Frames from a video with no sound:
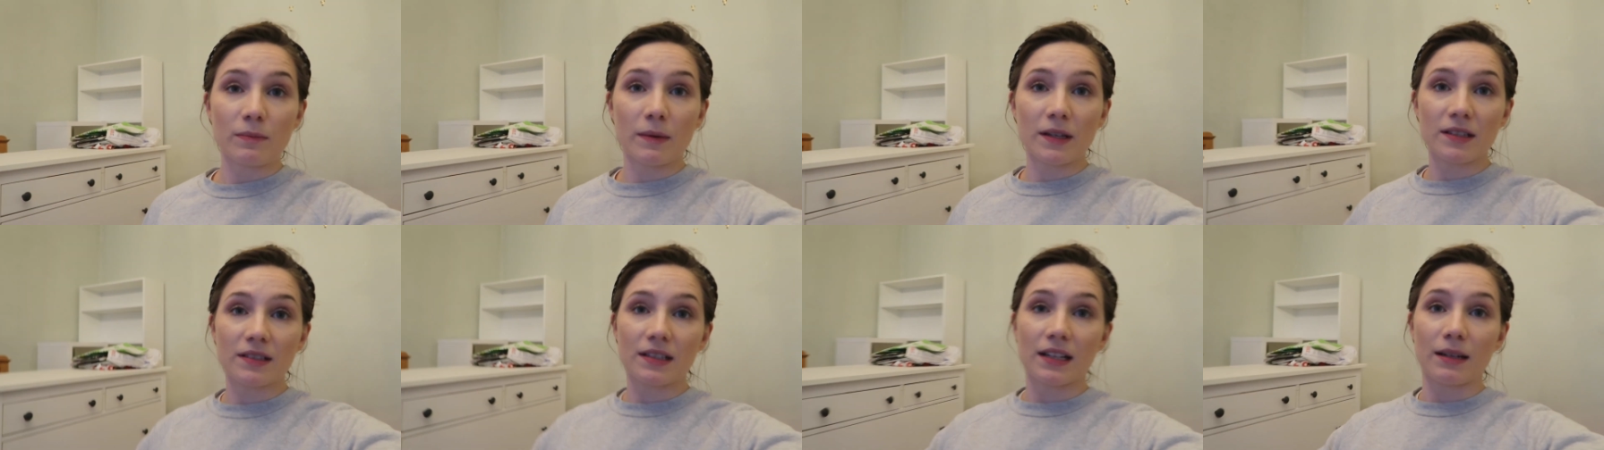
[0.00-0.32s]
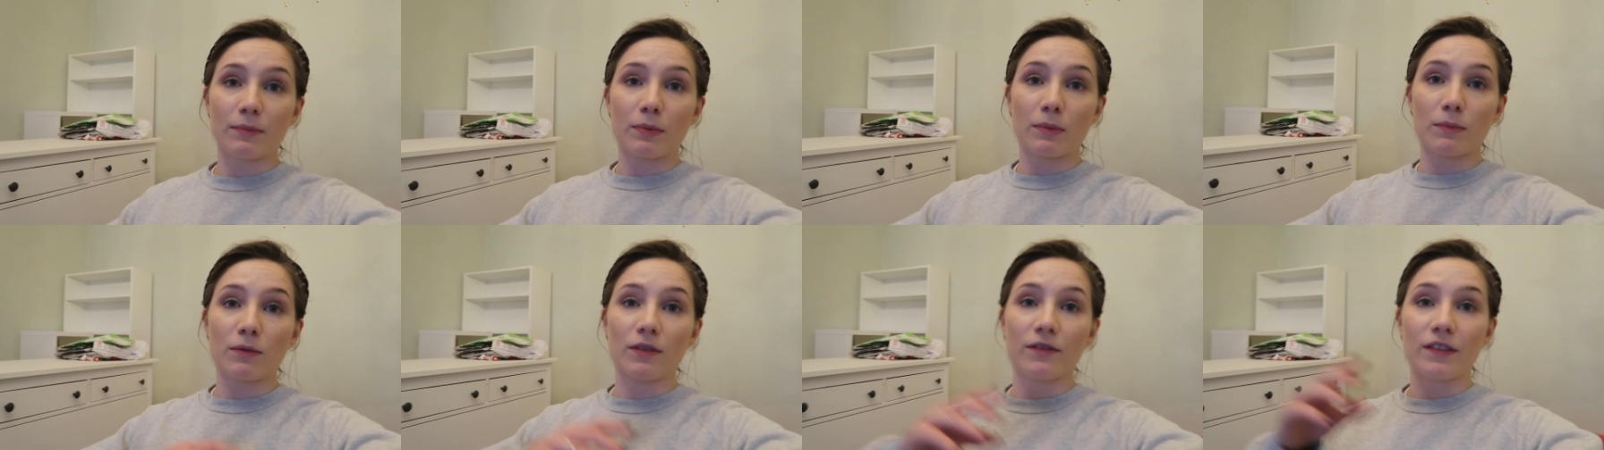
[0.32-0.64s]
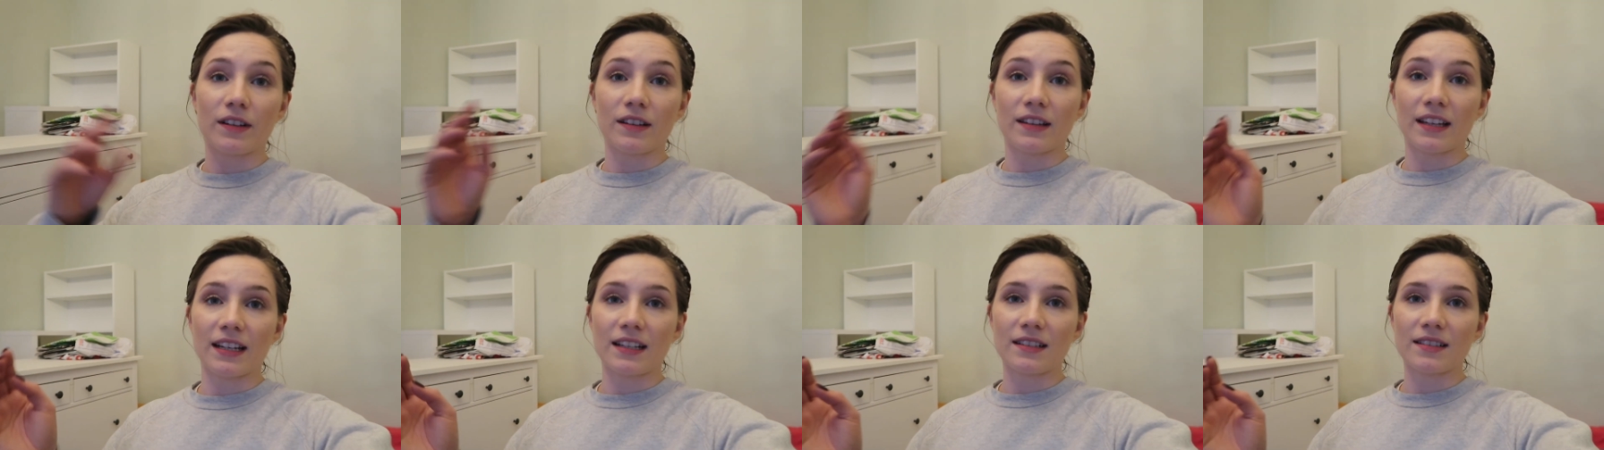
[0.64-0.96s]
We've basically been
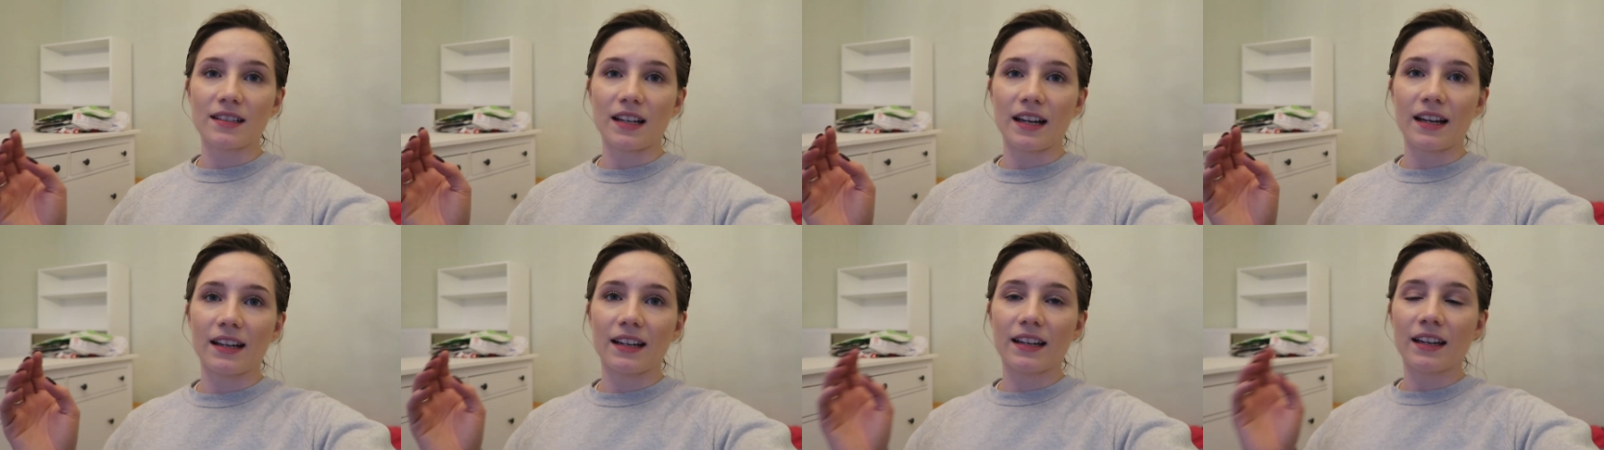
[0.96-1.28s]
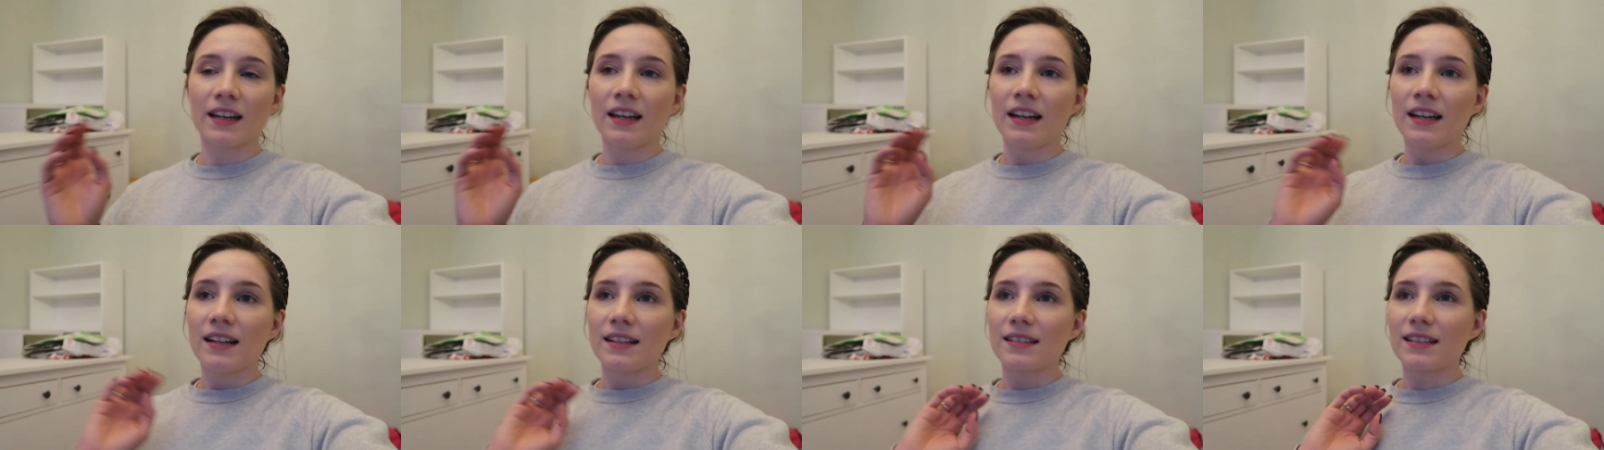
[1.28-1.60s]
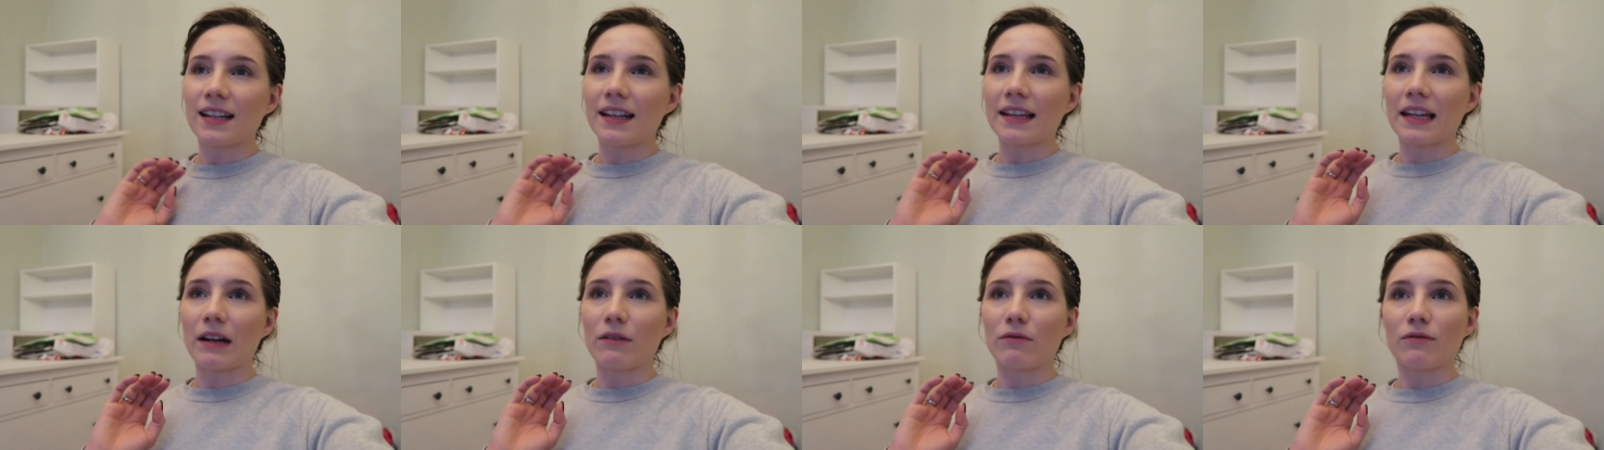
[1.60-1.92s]
moving things like,
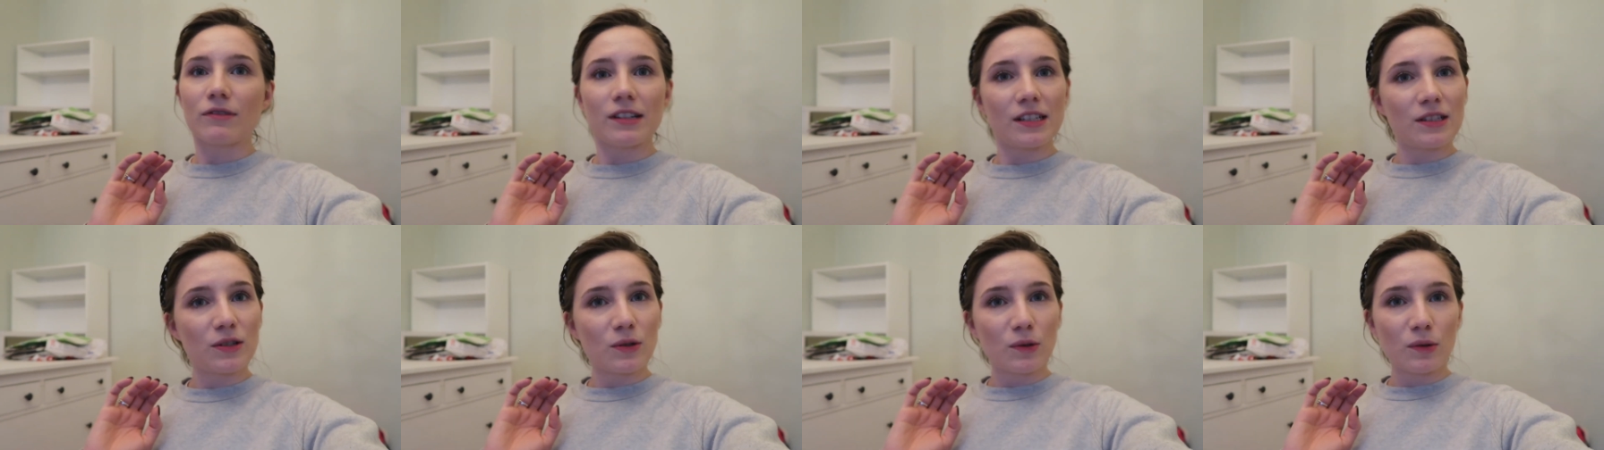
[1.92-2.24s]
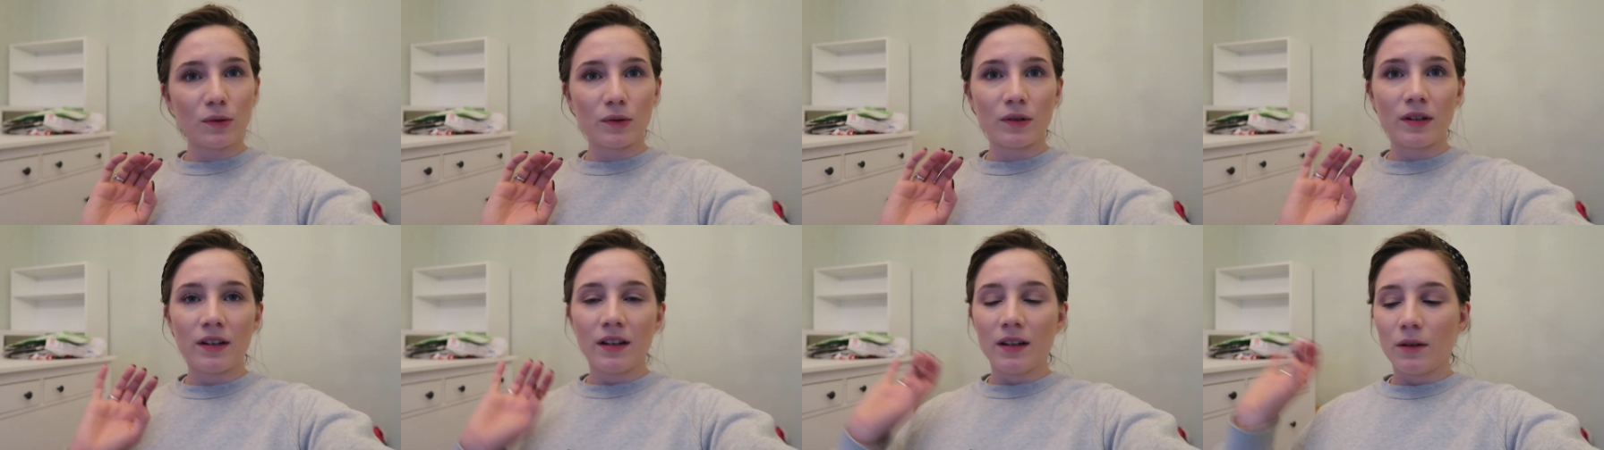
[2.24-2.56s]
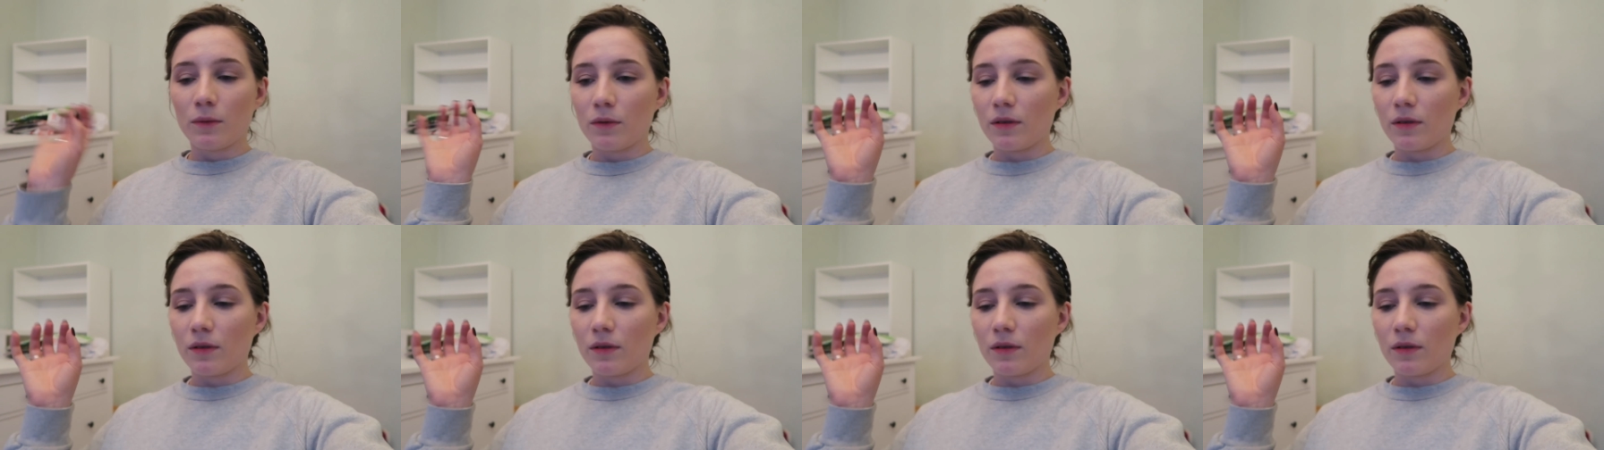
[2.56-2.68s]
it's like that riddle.